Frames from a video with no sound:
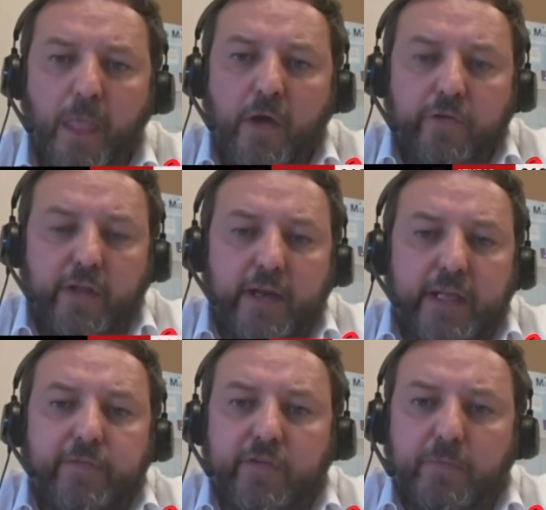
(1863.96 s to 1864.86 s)
So that
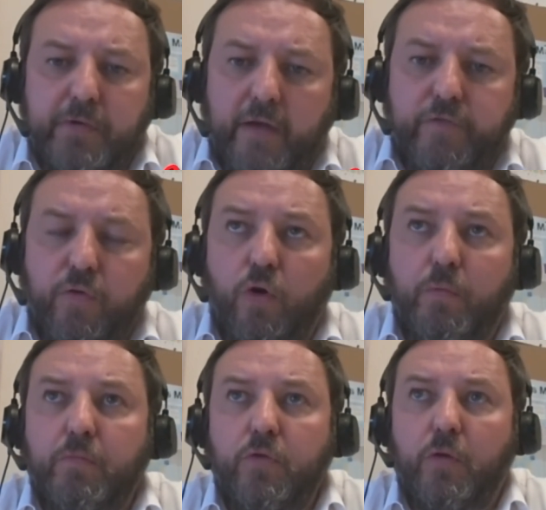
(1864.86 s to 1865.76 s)
gives us a
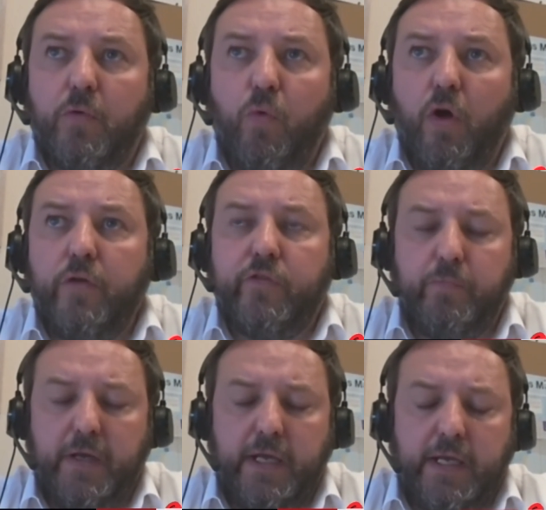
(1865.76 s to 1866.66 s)
platform, number one, to
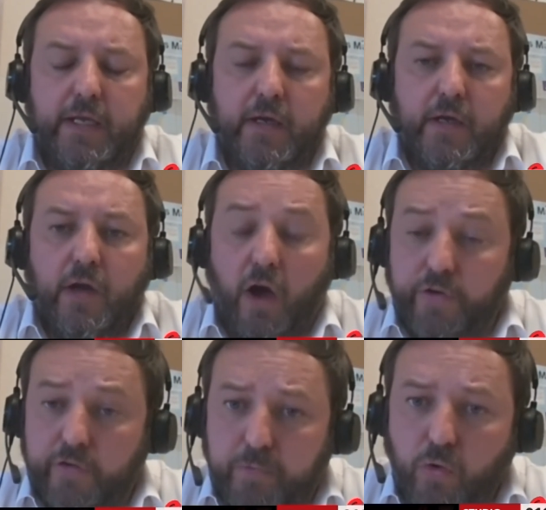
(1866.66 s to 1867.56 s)
be
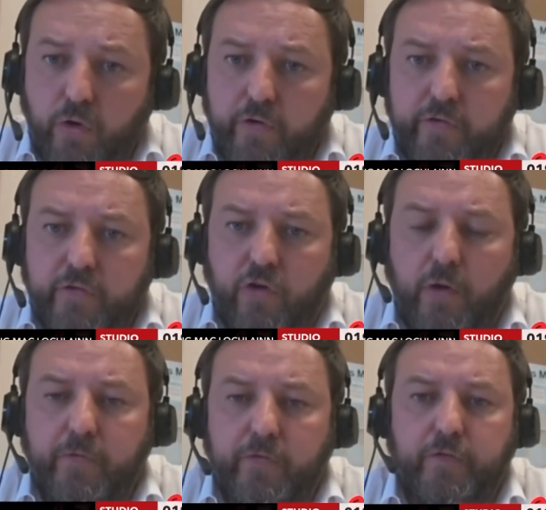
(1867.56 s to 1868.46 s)
honest brokers in
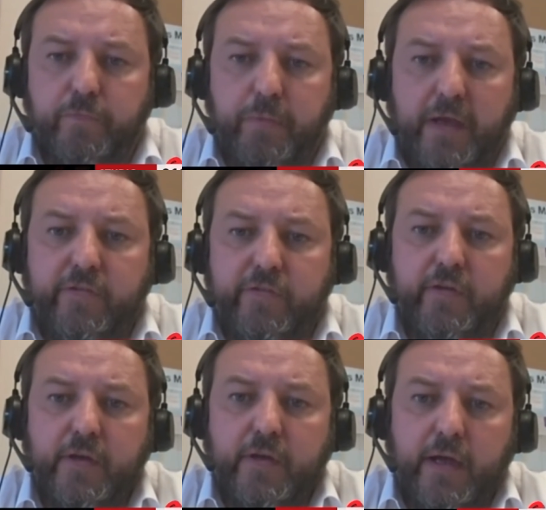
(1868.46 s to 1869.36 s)
terms of peace